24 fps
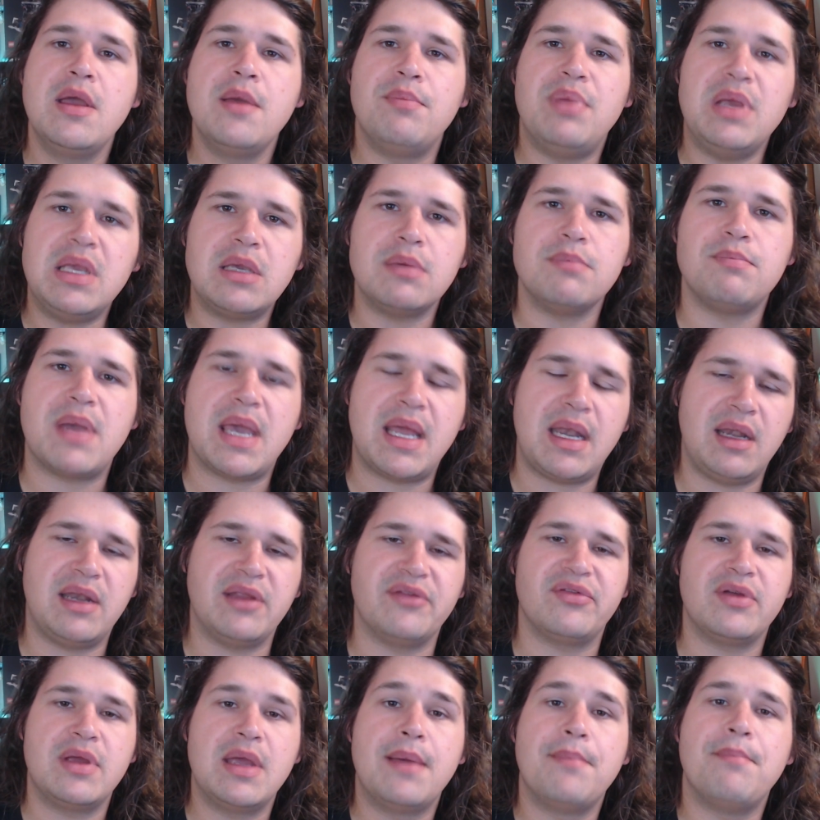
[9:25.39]
Be
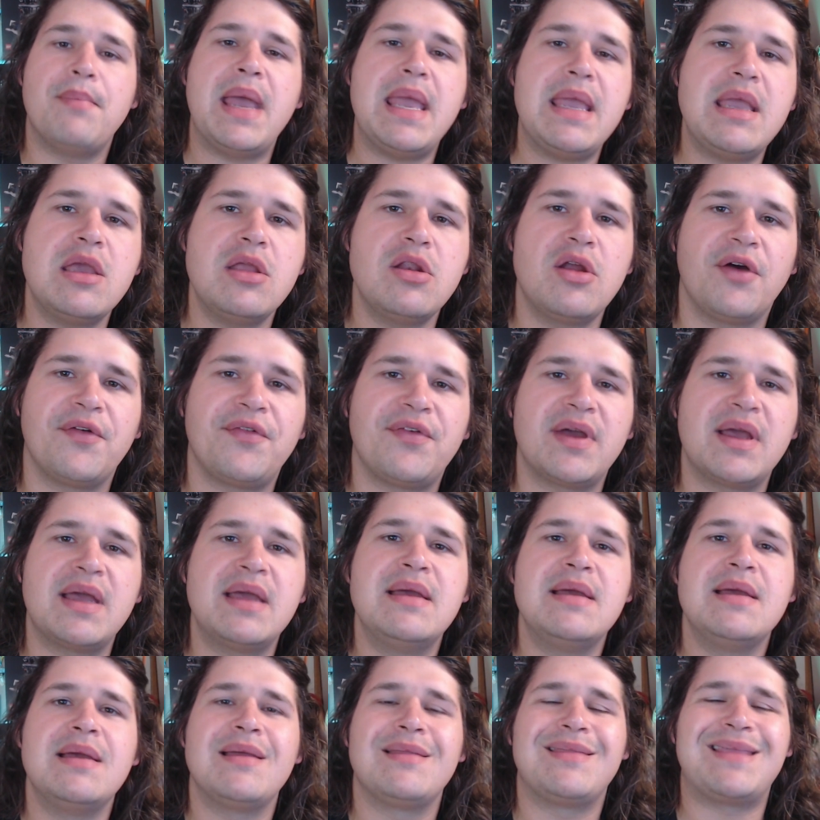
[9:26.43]
competitive, make an offer
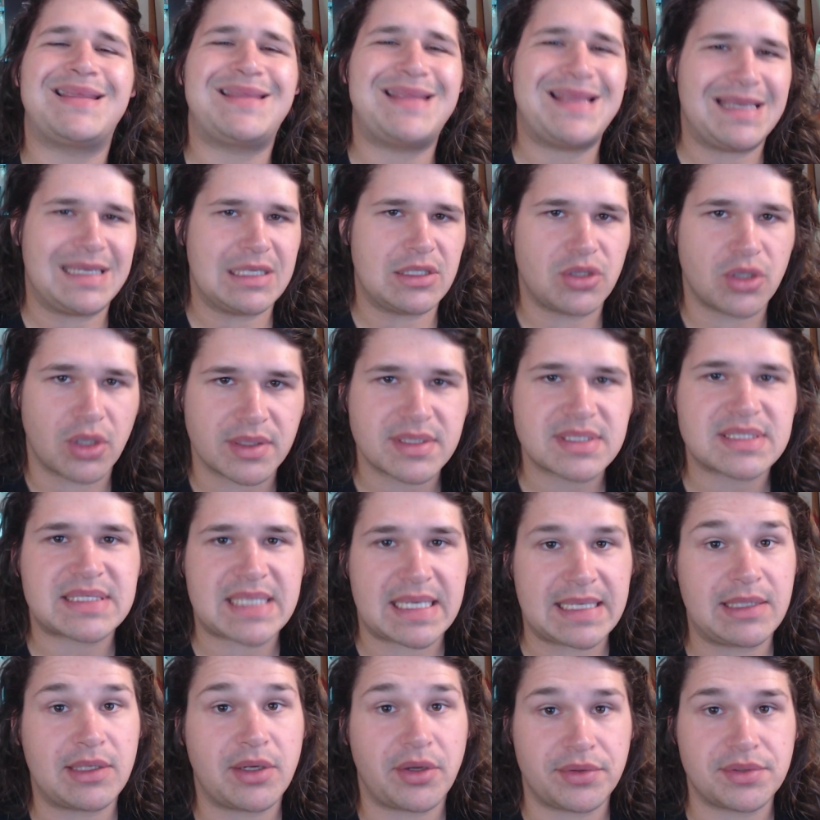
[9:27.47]
that they cannot
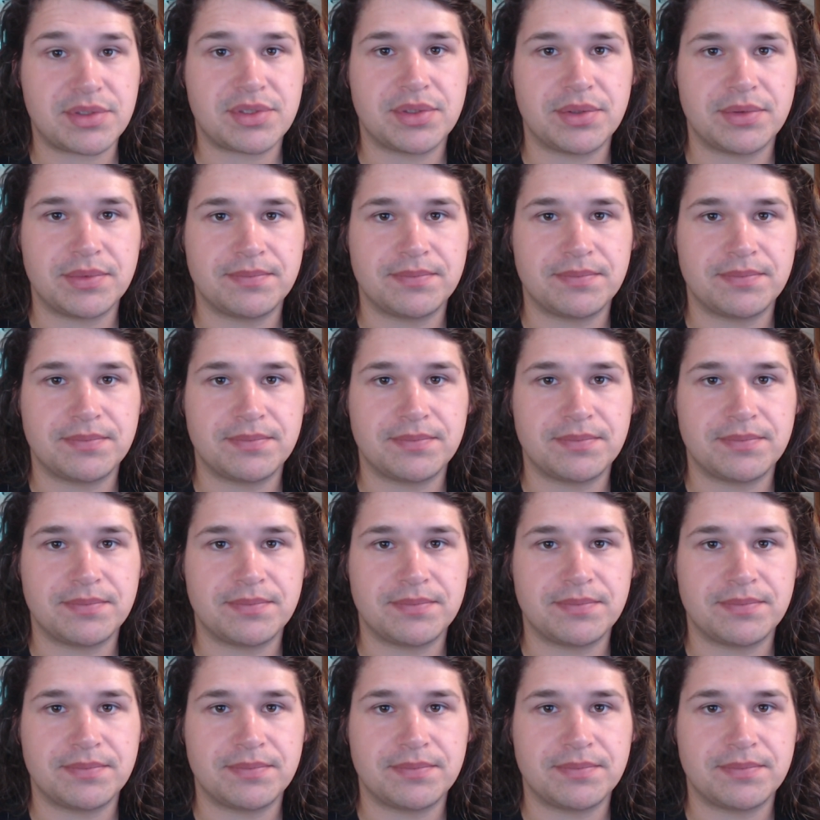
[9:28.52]
say no to.